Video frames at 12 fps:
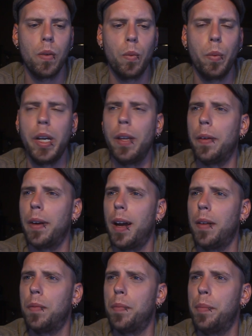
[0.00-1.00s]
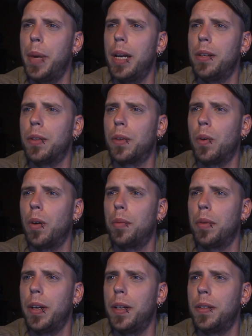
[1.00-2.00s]
we either have major
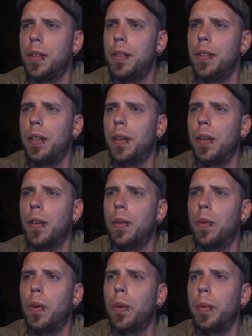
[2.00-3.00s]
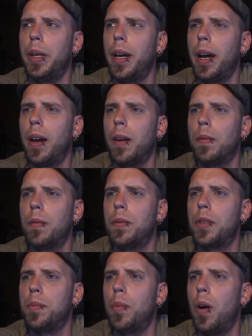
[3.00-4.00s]
corporations here or we have
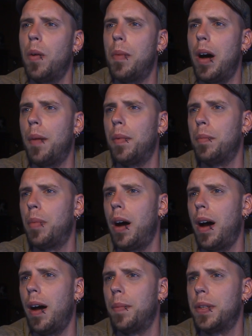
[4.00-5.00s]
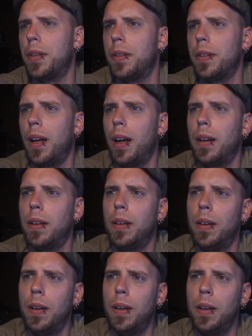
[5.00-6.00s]
small mom and pops. There's not
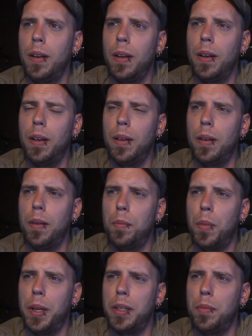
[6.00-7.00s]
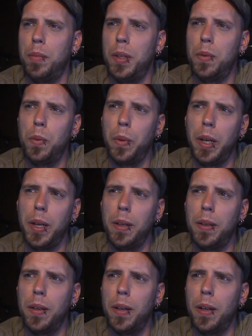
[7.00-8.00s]
much in between,